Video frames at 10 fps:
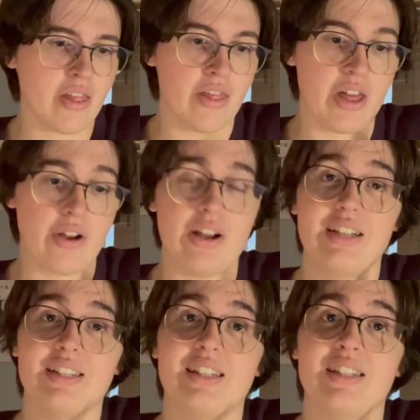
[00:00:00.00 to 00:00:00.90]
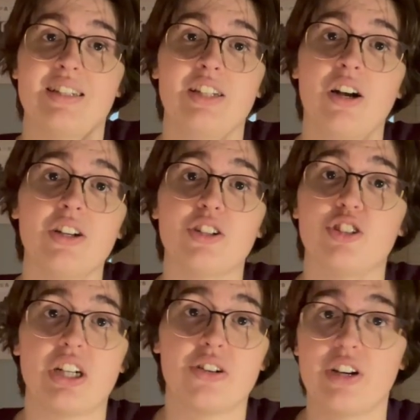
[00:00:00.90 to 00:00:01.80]
there is this younger
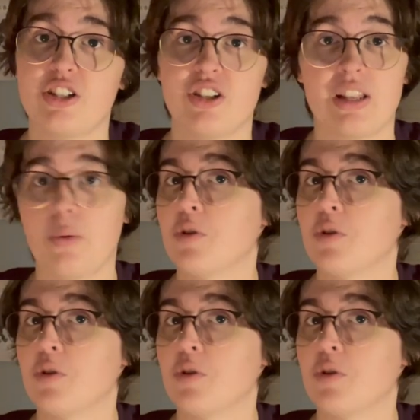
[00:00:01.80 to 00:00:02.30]
generation that